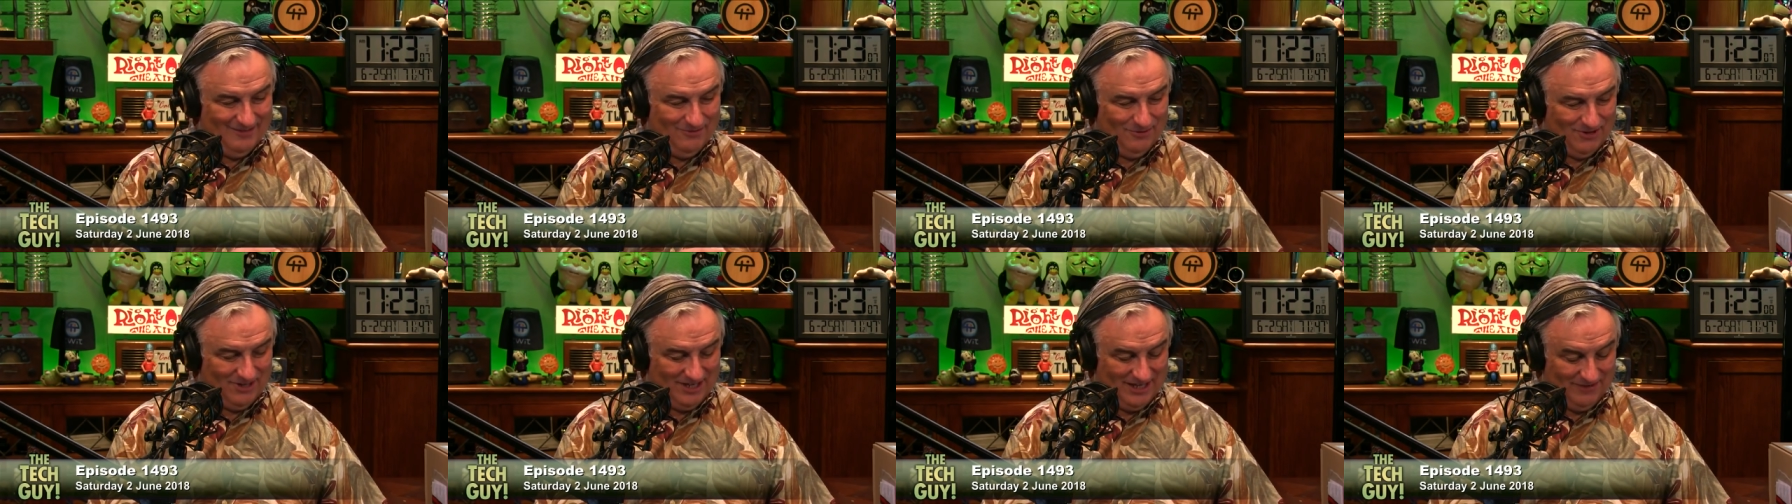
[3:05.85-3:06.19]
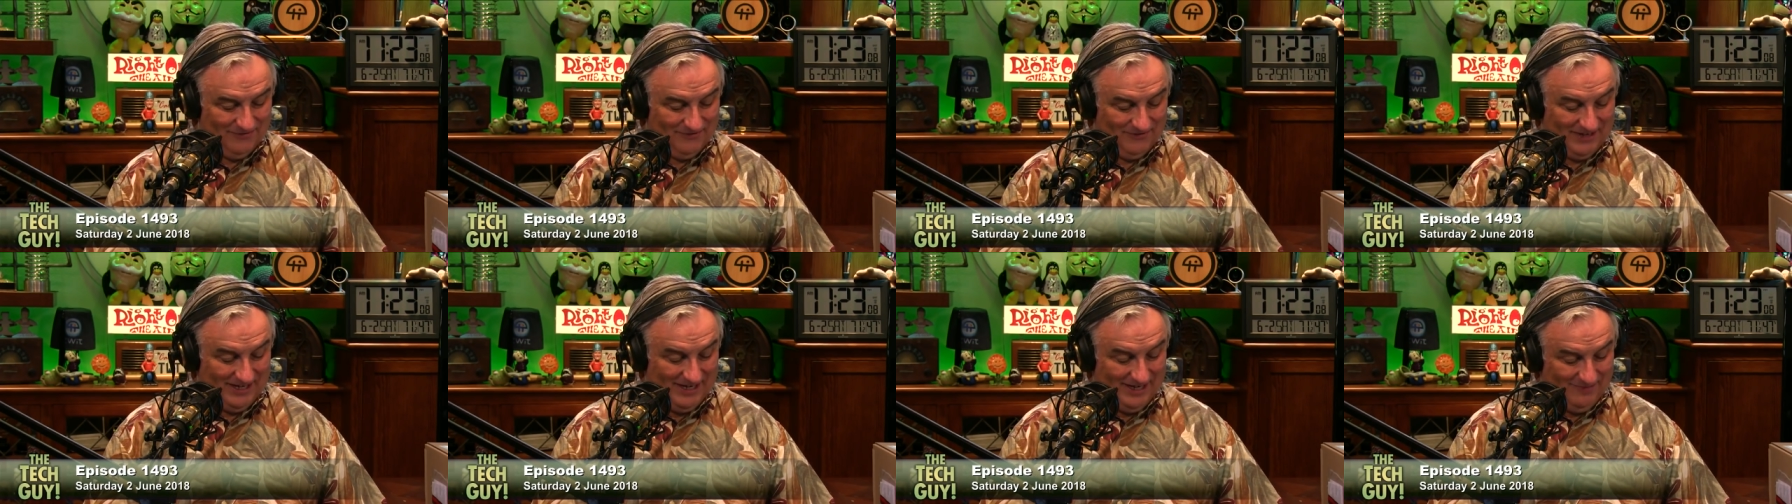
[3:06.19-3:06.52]
it will
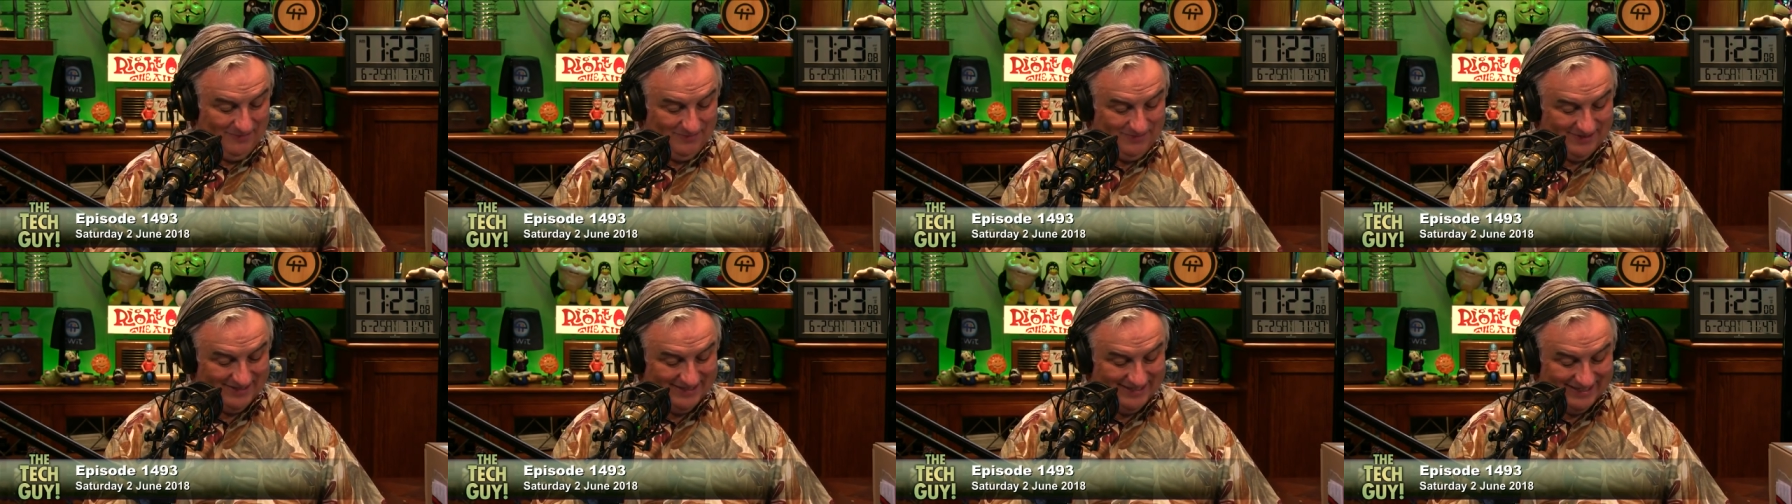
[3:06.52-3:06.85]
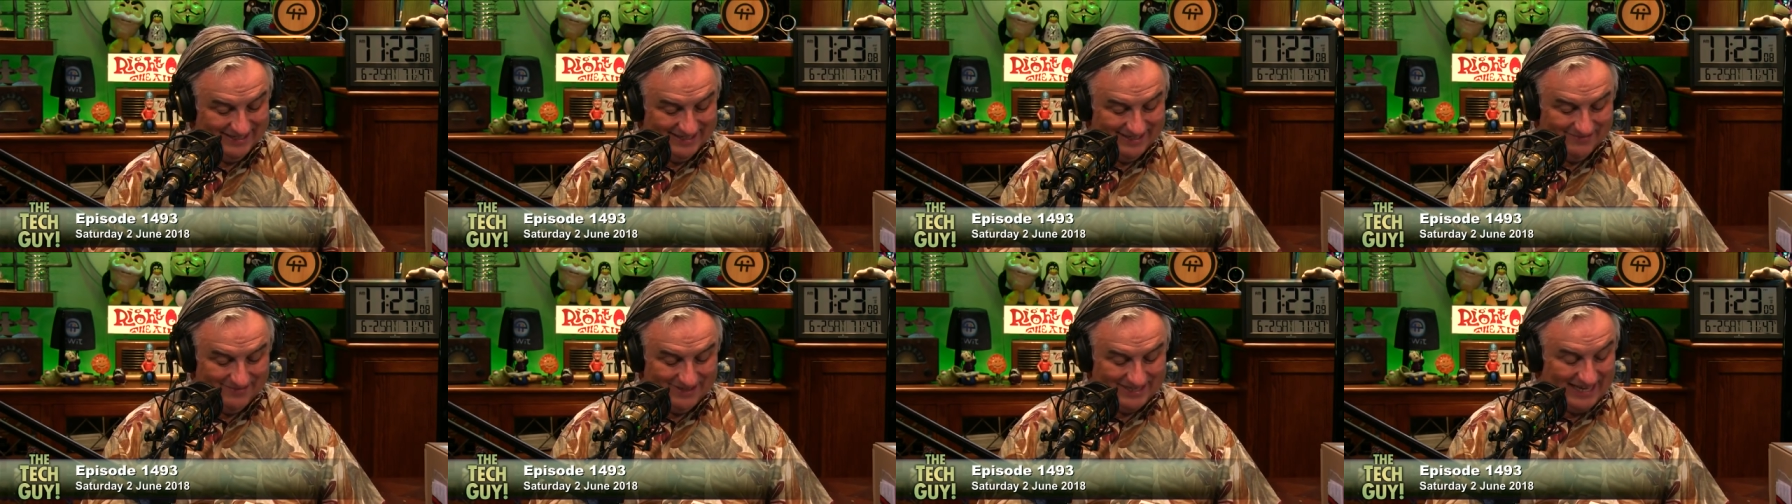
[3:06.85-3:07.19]
give up.
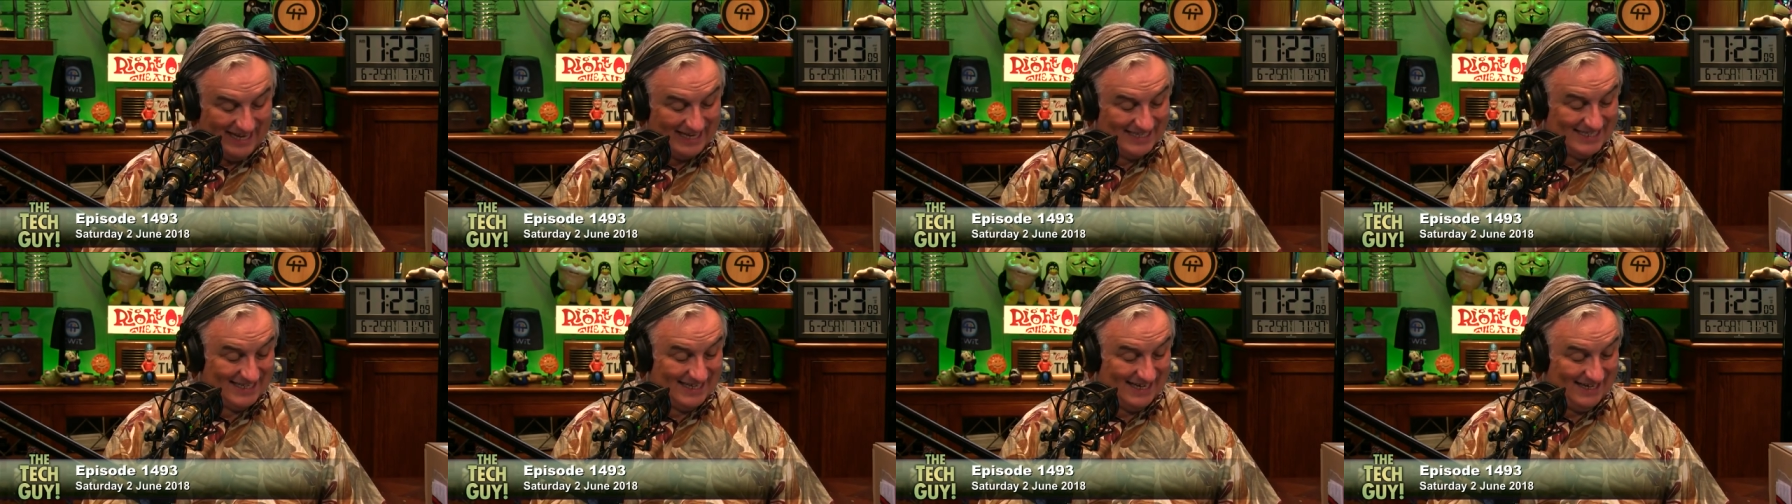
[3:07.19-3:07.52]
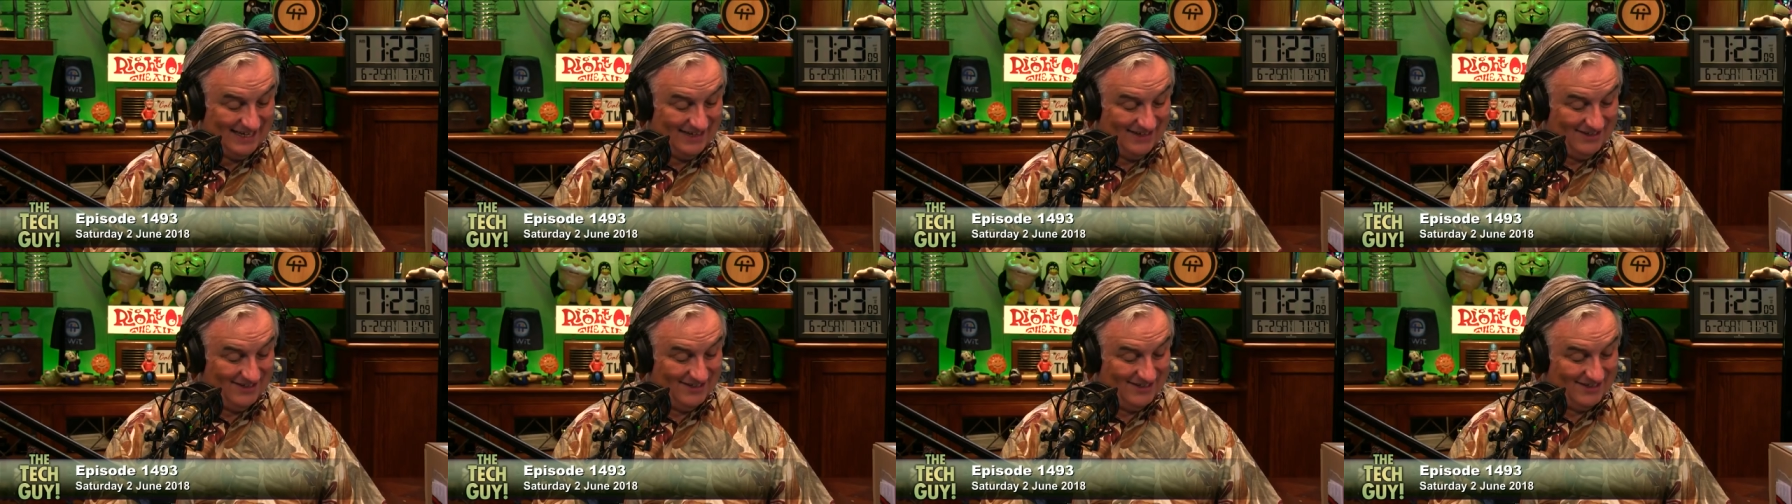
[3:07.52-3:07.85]
But that's
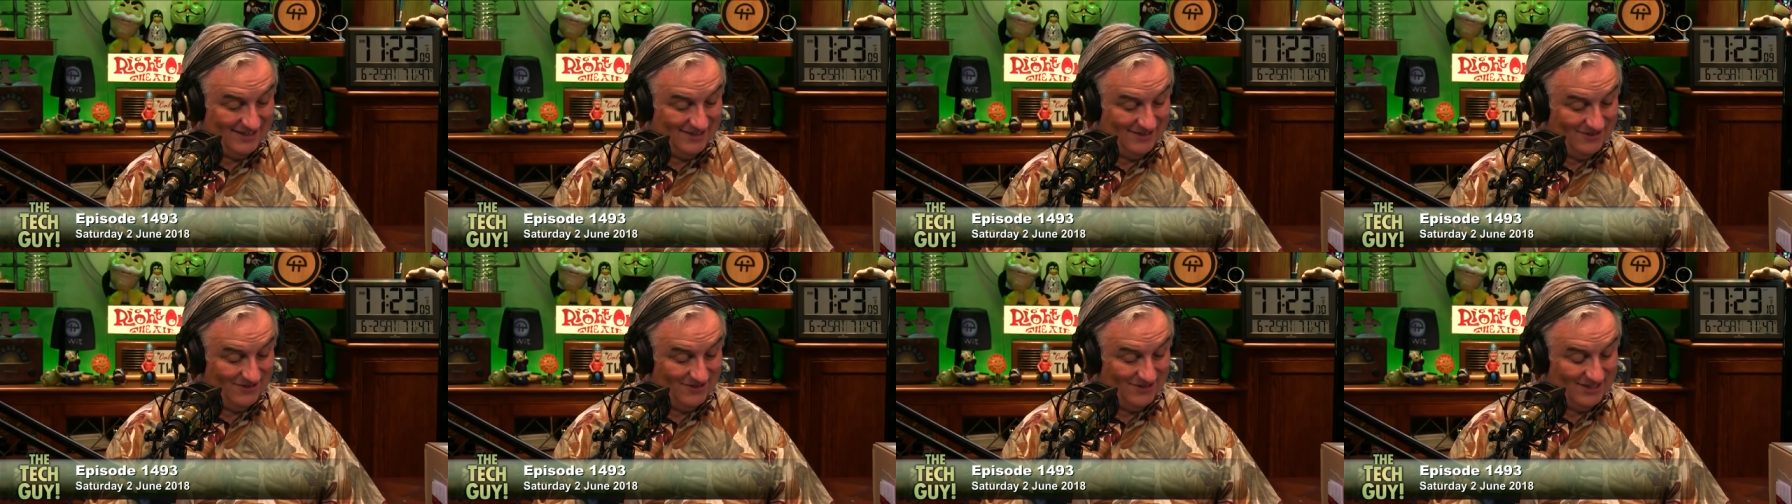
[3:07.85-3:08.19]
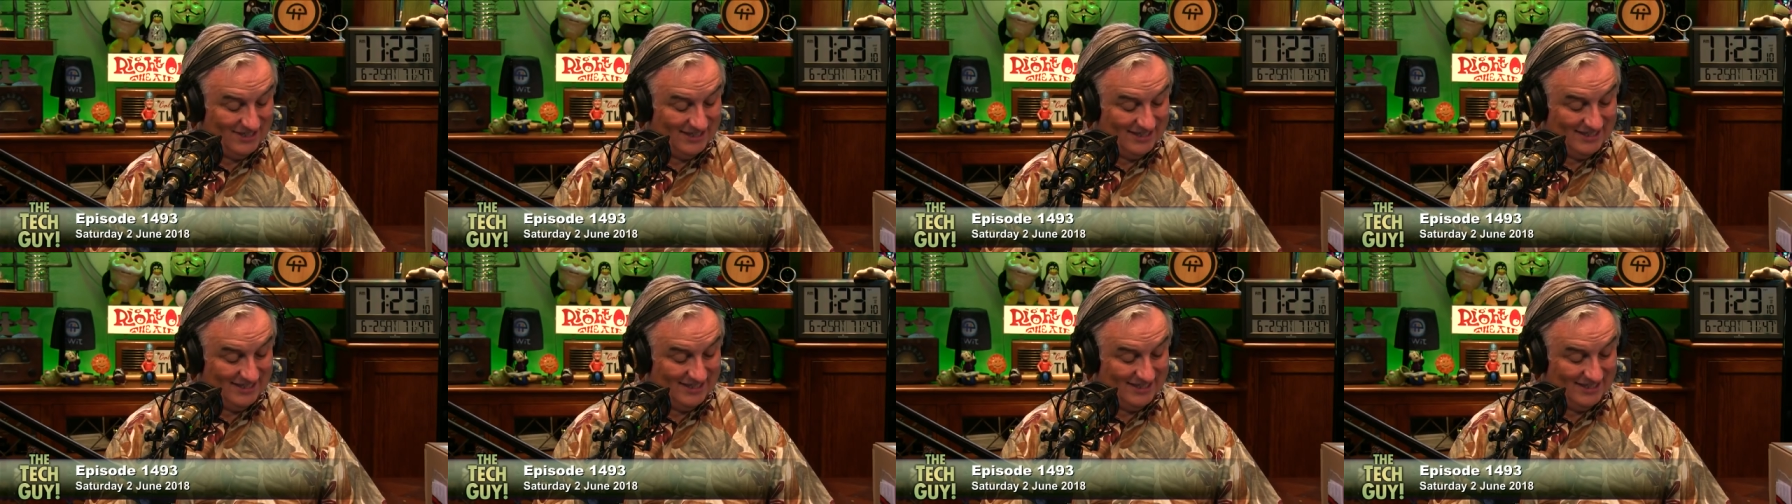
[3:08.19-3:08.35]
not a good solution,